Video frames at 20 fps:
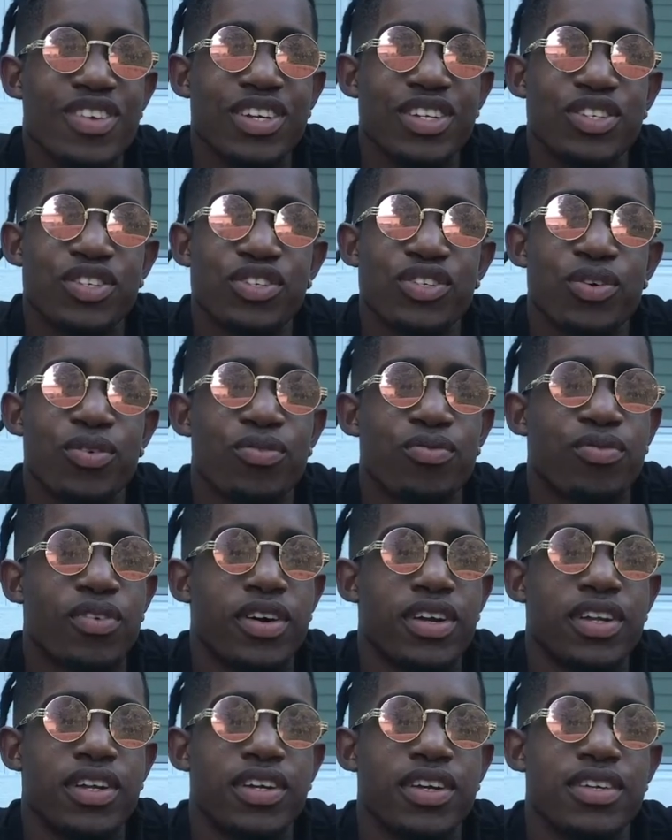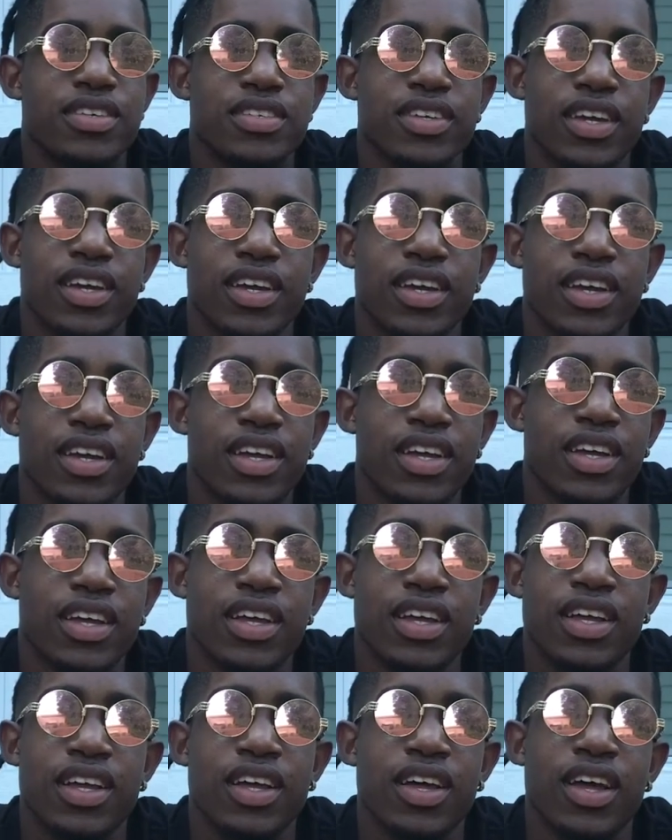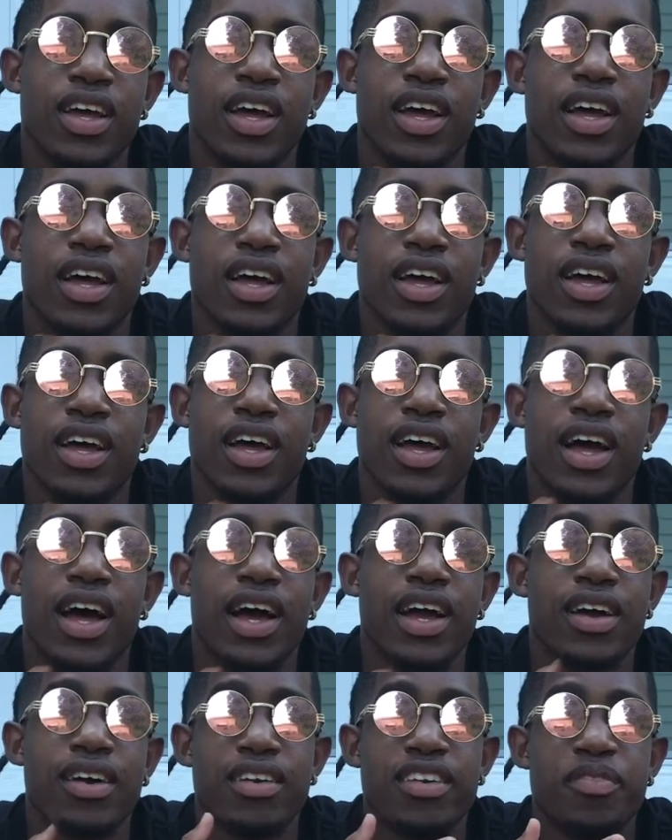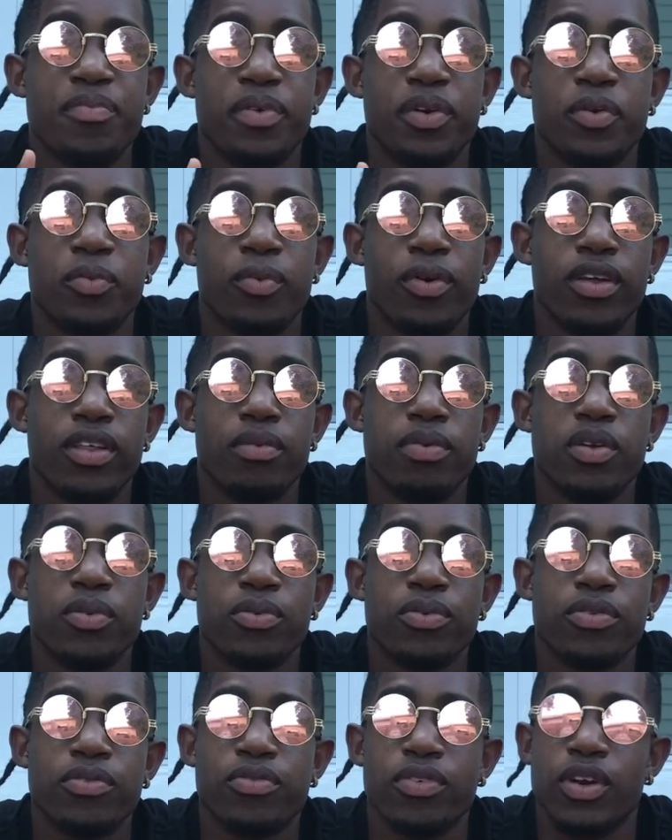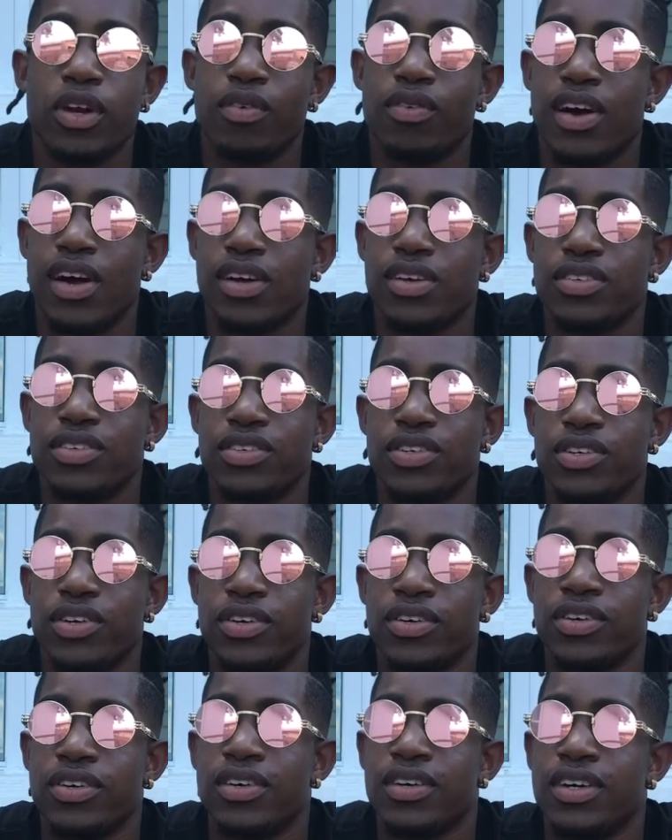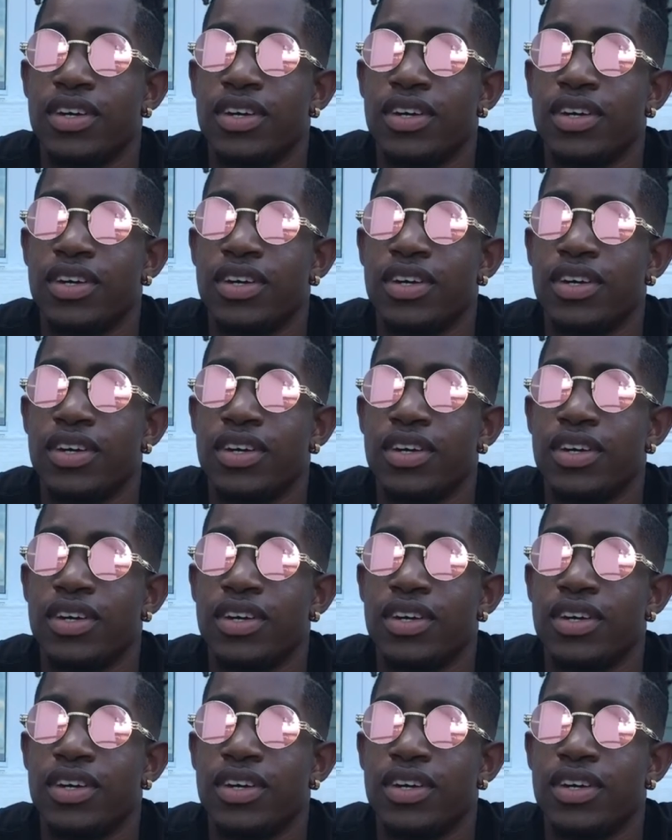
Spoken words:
It's so funny because like I could have been one of the people in front of house, you know.